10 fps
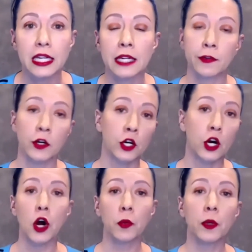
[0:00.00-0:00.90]
if her
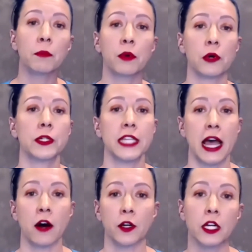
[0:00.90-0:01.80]
car would have broke
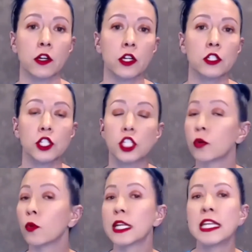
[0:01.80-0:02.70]
down, she
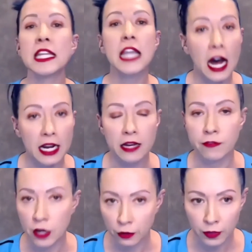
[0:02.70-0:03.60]
would not have
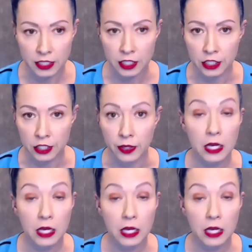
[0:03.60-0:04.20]
known what to do.